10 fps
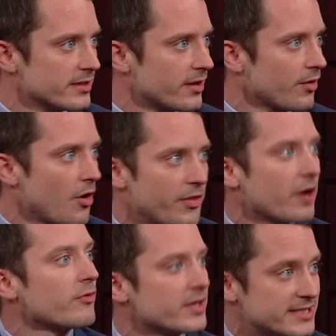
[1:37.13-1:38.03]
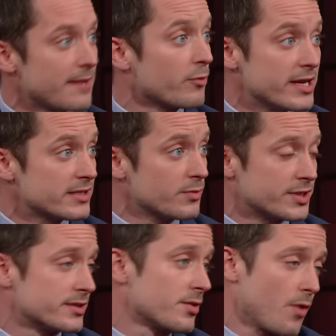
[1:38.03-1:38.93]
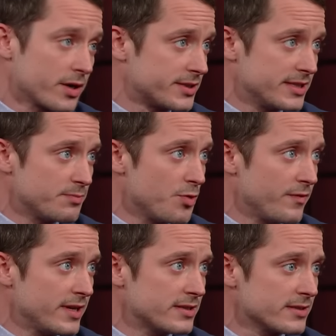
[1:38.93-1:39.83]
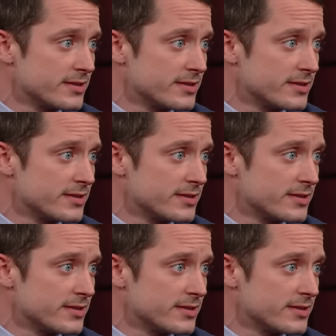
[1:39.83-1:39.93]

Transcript: and they're all there for the same reason, which is to watch these movies and